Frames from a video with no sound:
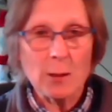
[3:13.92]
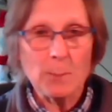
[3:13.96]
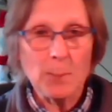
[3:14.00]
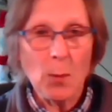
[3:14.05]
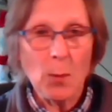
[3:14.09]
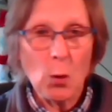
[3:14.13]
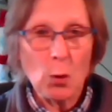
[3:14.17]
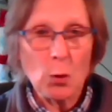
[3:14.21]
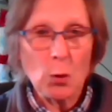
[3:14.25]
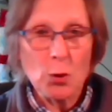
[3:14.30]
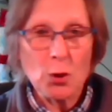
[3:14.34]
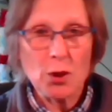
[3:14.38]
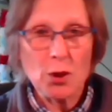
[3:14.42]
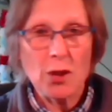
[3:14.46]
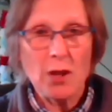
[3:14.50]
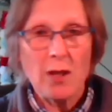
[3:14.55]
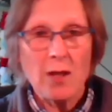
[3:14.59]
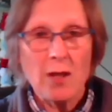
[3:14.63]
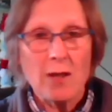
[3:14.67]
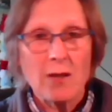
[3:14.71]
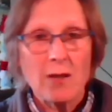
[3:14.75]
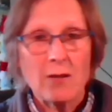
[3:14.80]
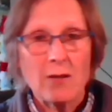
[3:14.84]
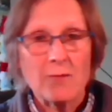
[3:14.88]
lodge
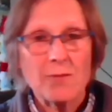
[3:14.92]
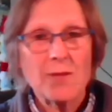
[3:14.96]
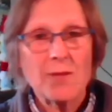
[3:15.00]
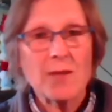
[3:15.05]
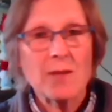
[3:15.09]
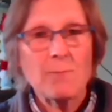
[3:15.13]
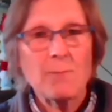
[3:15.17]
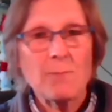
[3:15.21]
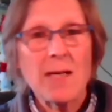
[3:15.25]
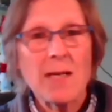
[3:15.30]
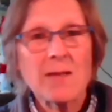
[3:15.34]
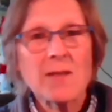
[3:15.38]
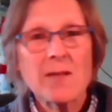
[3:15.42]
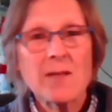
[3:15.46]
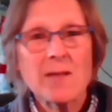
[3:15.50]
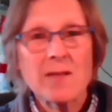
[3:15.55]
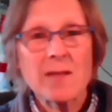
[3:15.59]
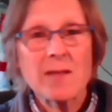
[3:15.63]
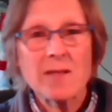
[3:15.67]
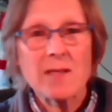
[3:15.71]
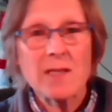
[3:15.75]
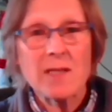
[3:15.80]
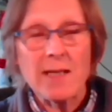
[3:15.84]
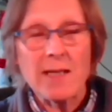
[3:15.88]
onto
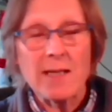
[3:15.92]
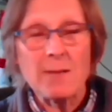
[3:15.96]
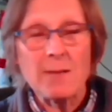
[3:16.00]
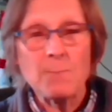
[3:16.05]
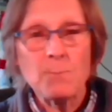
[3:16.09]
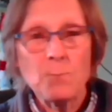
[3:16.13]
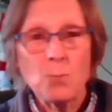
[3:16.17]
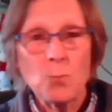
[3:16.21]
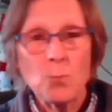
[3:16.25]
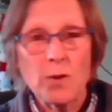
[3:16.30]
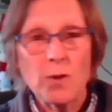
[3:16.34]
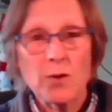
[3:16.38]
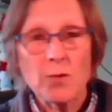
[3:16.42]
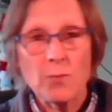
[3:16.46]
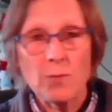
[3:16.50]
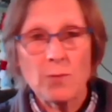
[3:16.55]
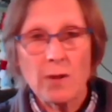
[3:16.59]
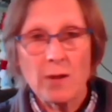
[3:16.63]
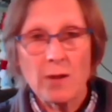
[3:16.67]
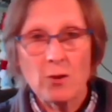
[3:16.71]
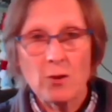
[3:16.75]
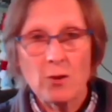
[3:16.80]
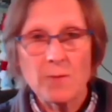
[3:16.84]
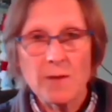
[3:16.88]
MetaSlim, which will
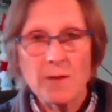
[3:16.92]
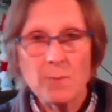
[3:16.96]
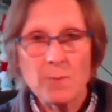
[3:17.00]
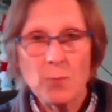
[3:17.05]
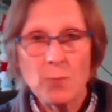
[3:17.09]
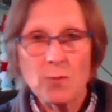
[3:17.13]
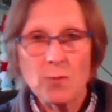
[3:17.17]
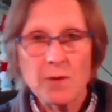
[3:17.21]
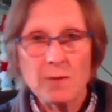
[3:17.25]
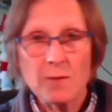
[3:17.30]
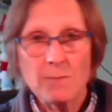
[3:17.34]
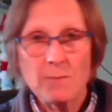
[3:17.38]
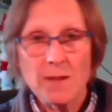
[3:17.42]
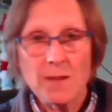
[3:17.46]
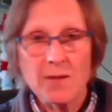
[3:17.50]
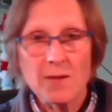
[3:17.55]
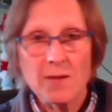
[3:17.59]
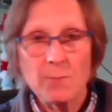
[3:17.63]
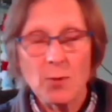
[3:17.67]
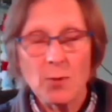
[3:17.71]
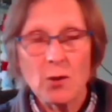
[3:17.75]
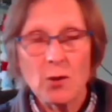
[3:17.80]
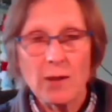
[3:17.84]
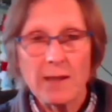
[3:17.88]
help support a
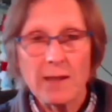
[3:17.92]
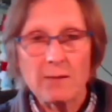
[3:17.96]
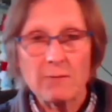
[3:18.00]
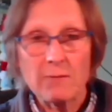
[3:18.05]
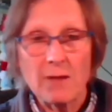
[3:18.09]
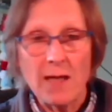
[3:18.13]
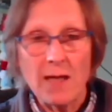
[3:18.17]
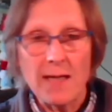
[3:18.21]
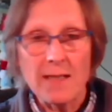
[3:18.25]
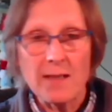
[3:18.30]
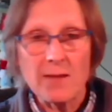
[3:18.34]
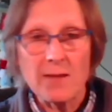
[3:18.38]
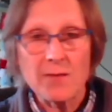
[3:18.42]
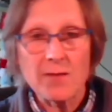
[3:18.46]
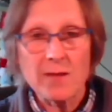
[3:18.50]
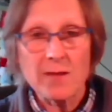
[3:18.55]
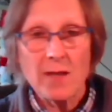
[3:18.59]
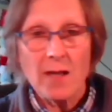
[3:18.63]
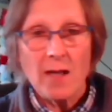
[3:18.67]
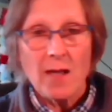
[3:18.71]
metabolic rate.